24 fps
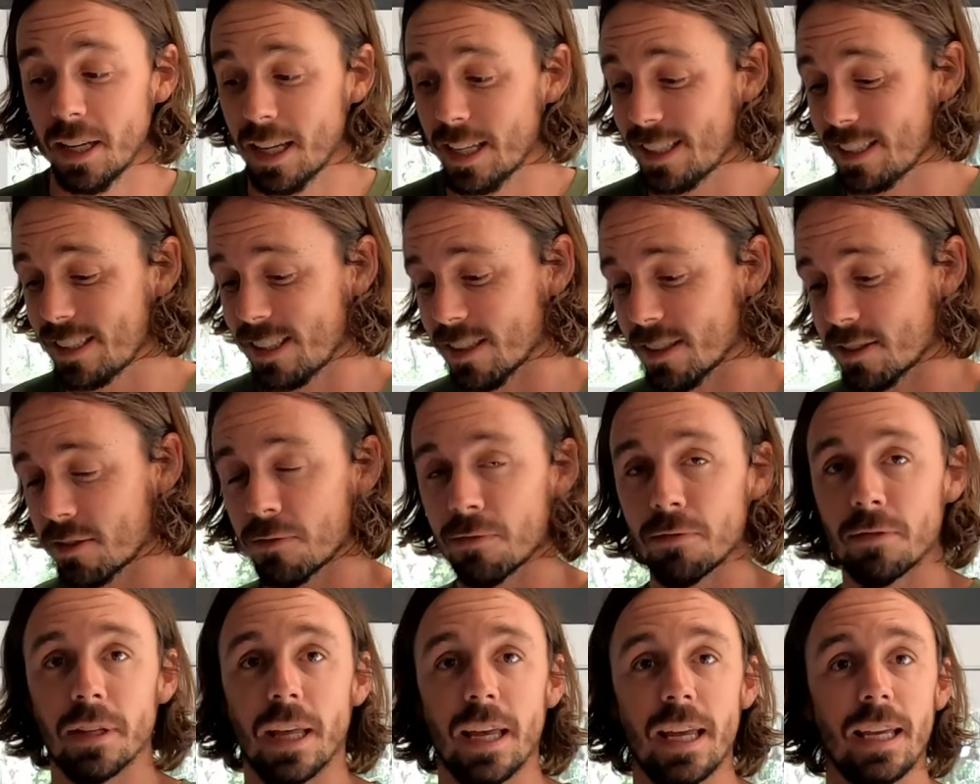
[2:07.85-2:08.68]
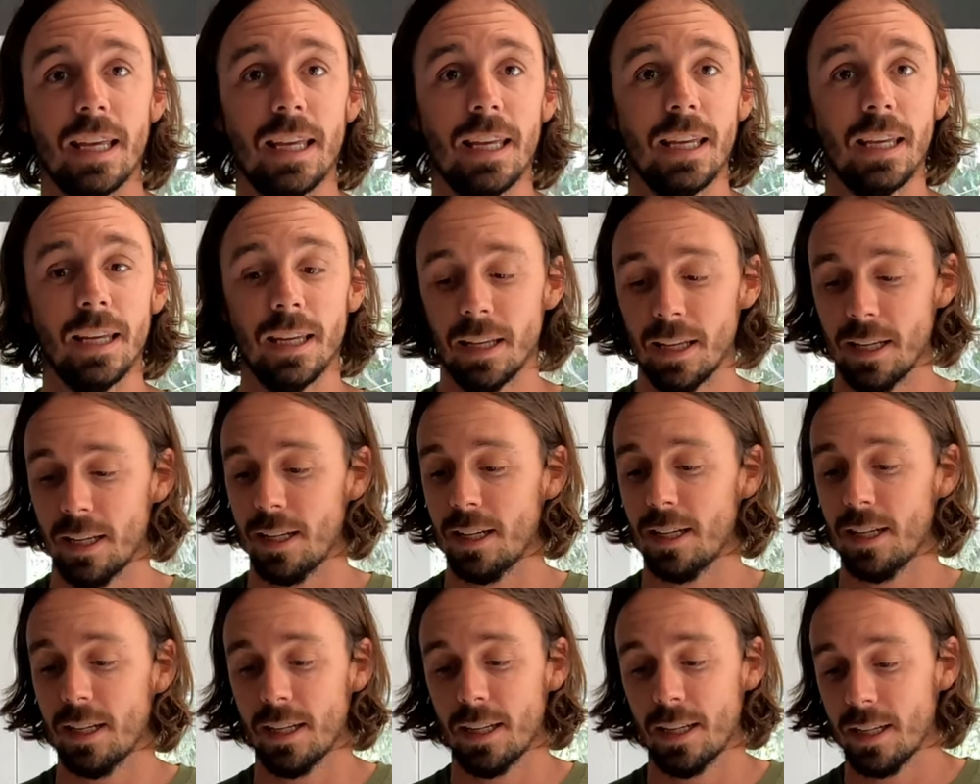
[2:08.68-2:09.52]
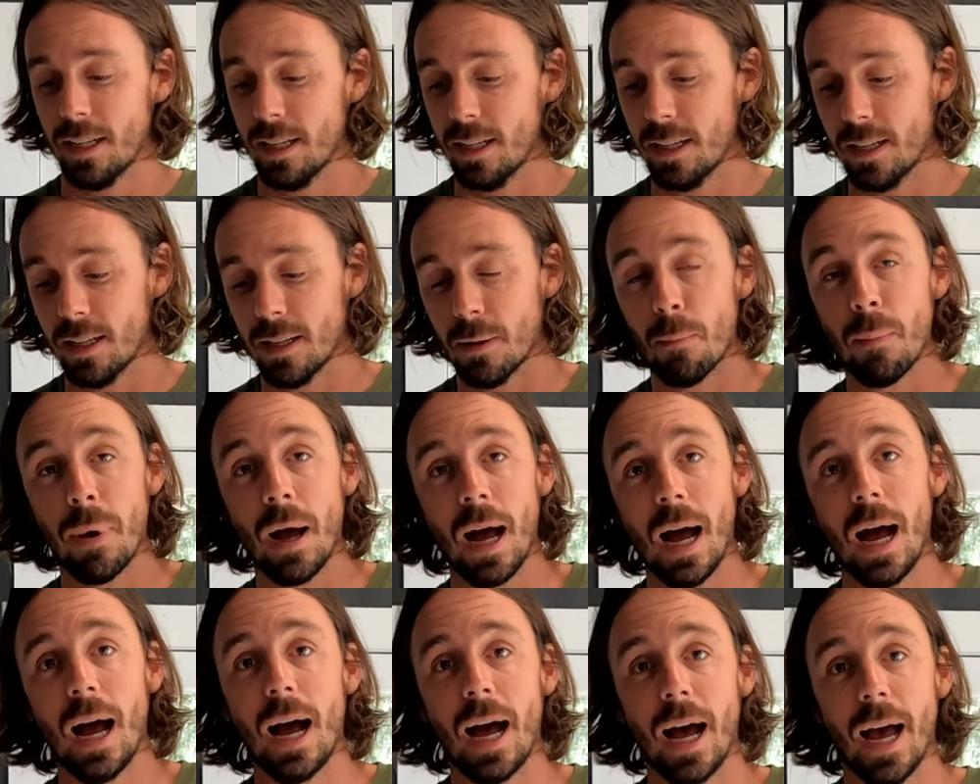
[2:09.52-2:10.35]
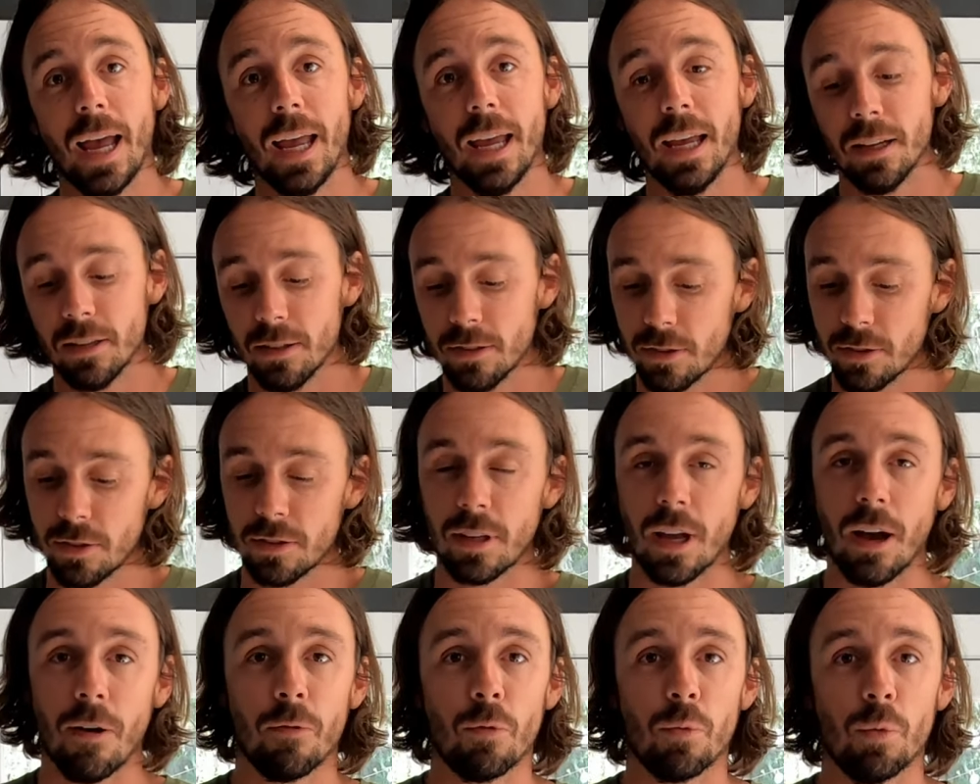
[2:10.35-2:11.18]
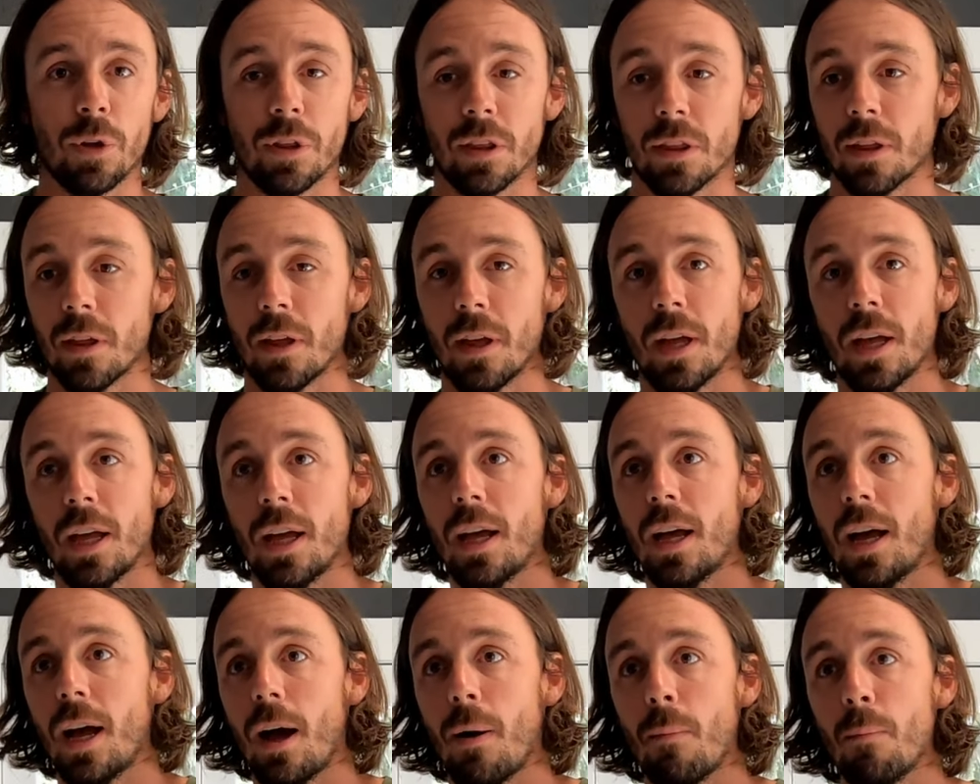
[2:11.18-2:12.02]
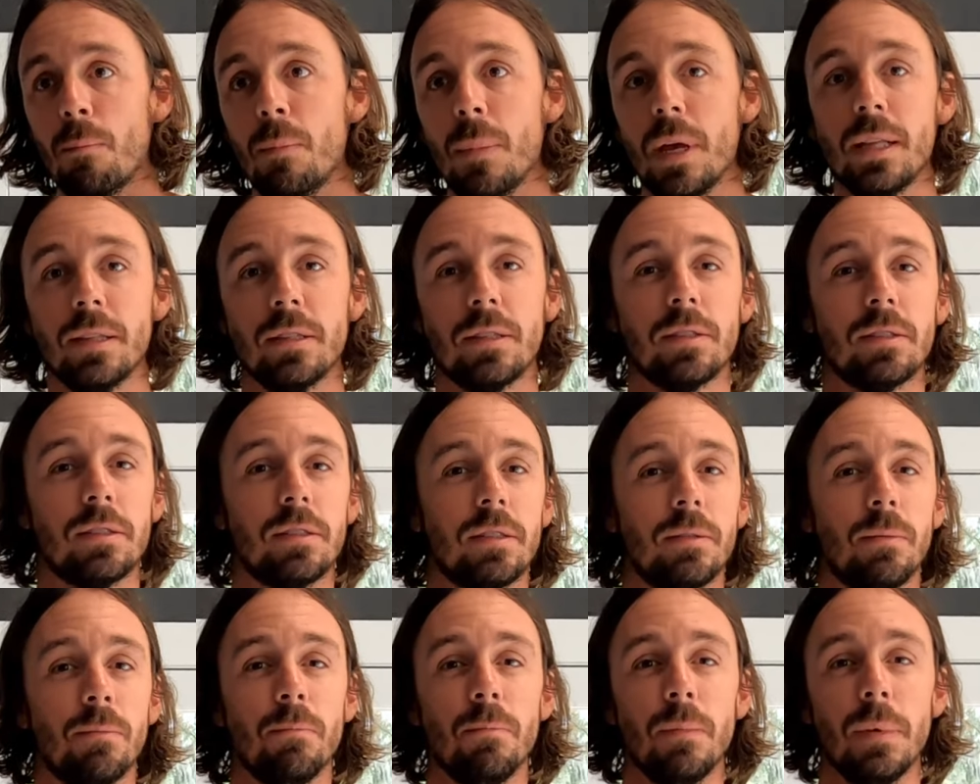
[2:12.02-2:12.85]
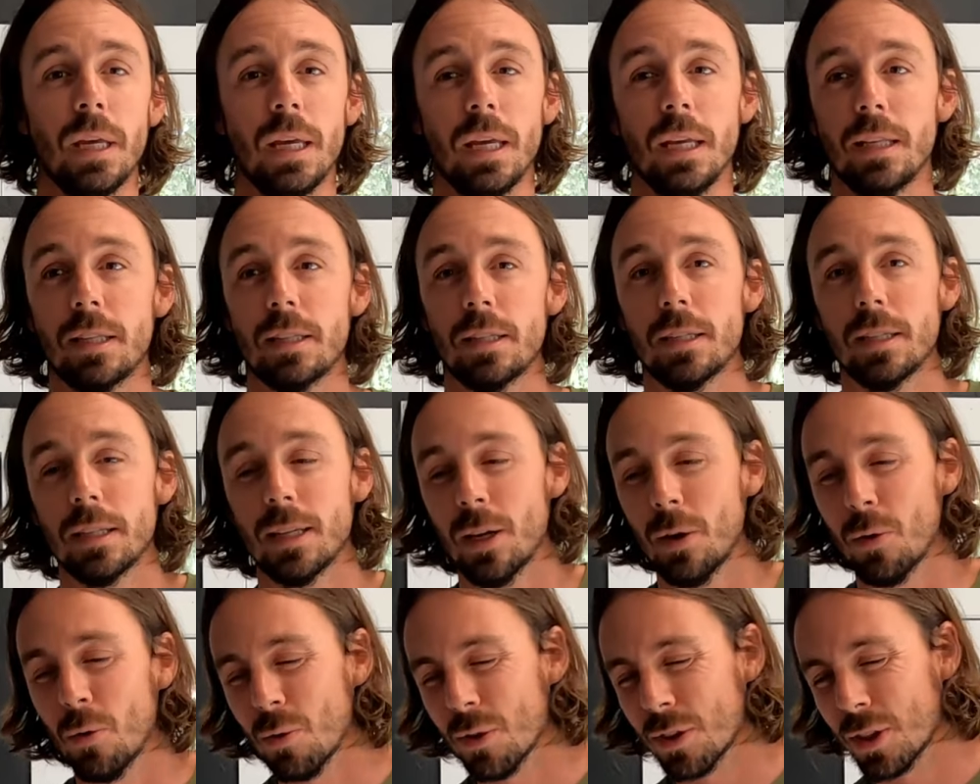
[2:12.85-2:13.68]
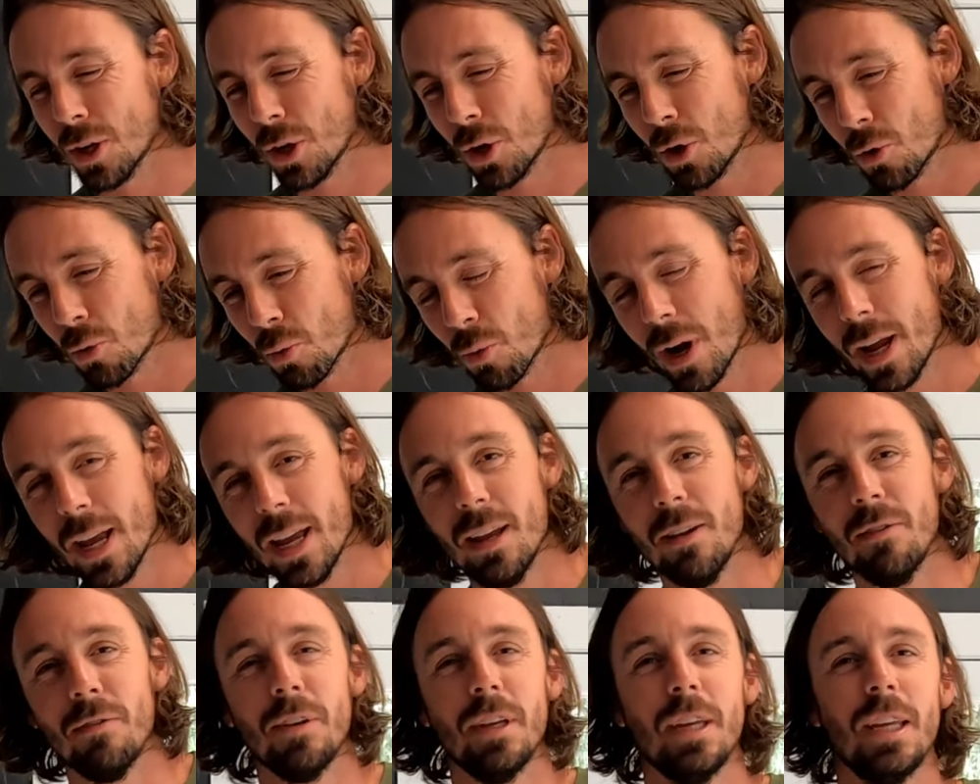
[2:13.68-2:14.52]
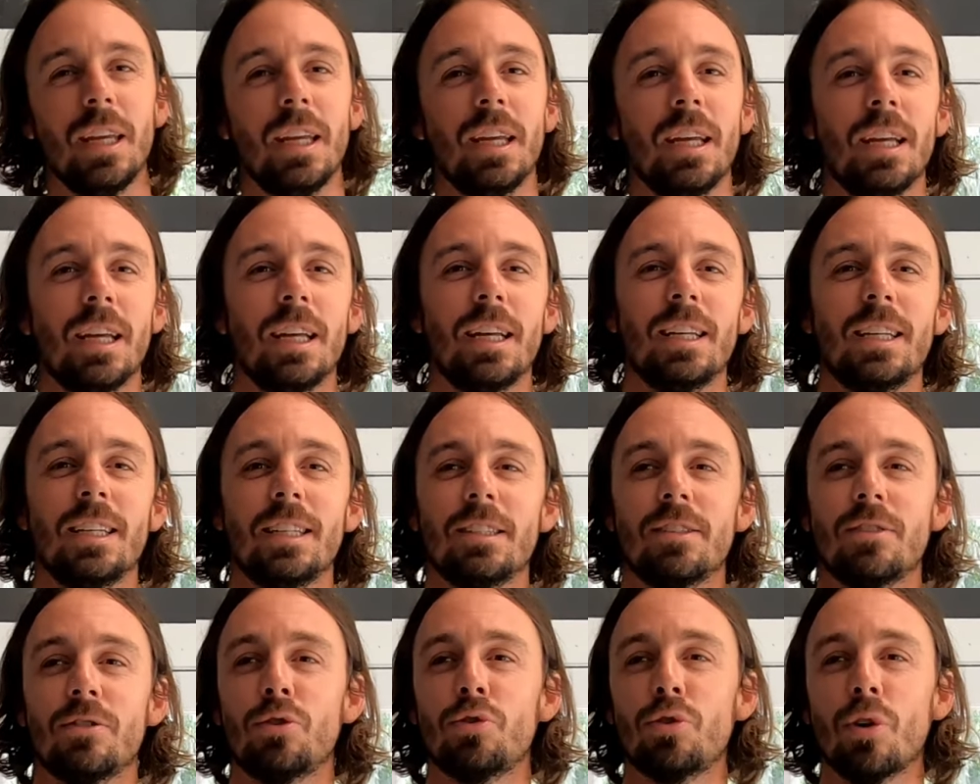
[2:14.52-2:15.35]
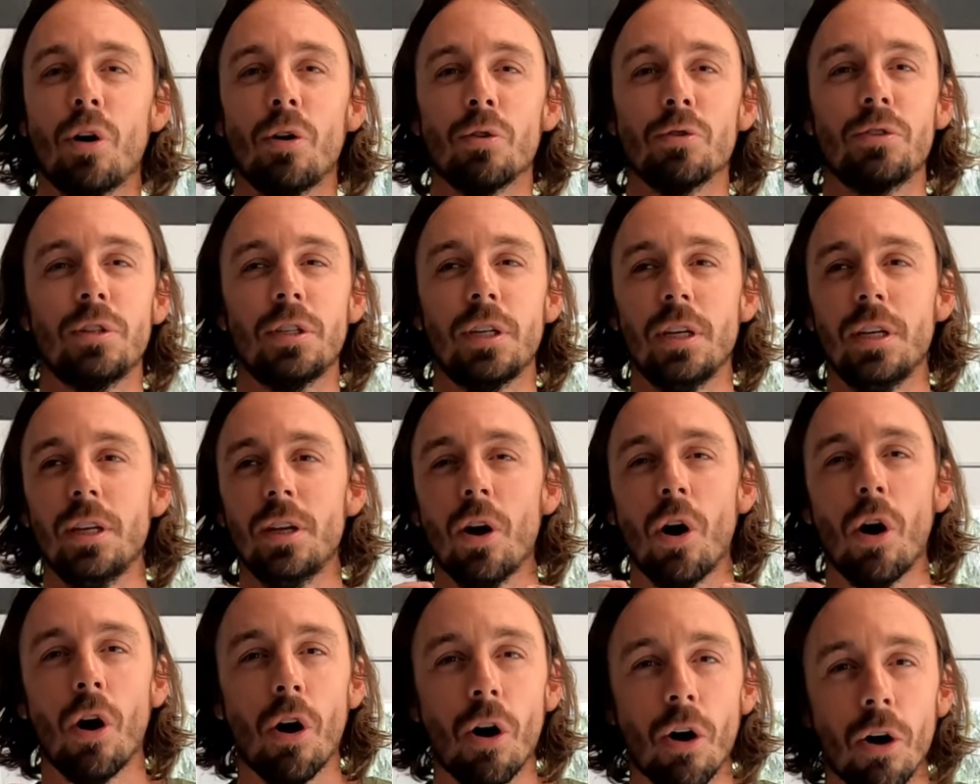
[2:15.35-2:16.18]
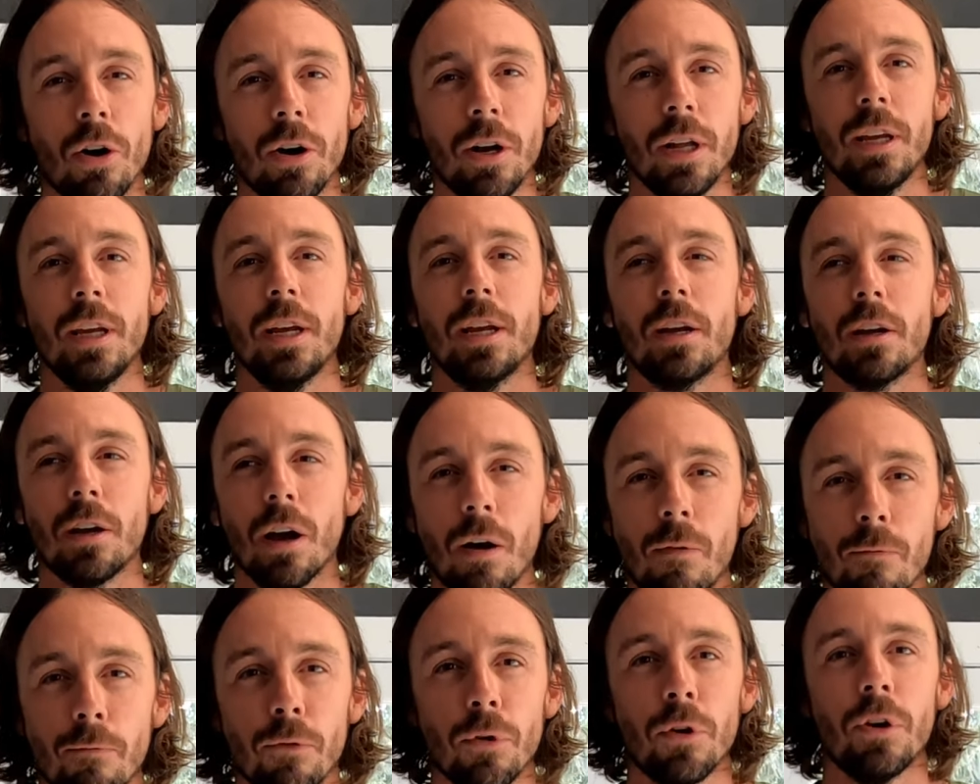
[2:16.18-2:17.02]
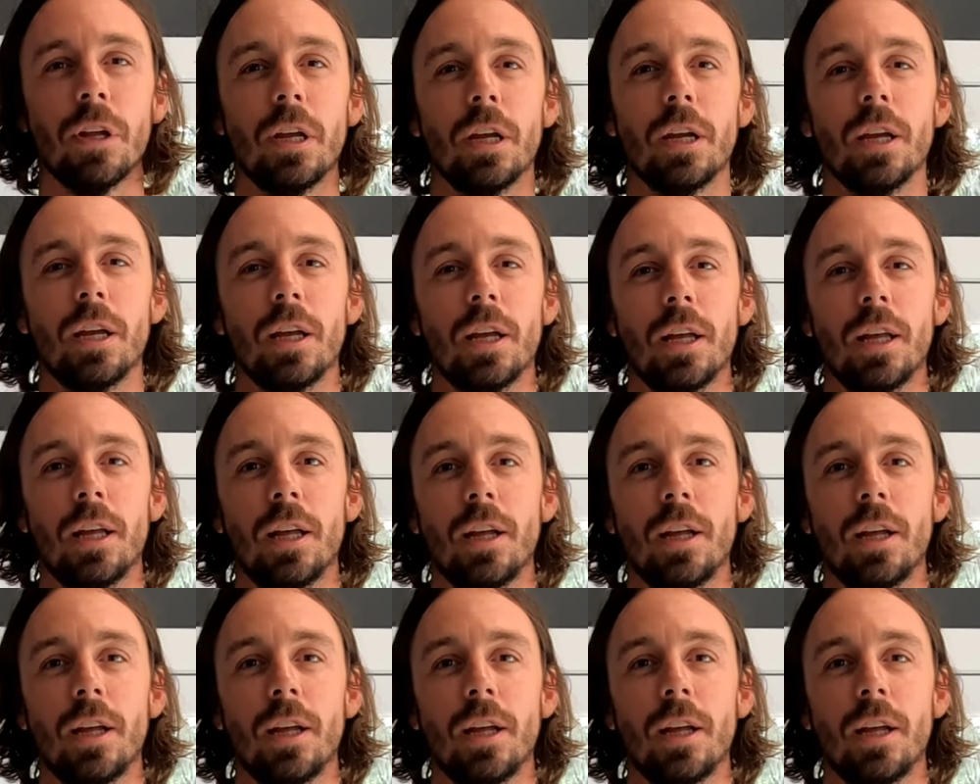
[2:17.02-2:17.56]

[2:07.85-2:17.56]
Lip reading: It's this flaky pie stuffed with a minced meat with a gravy. Salty, hearty, comforting.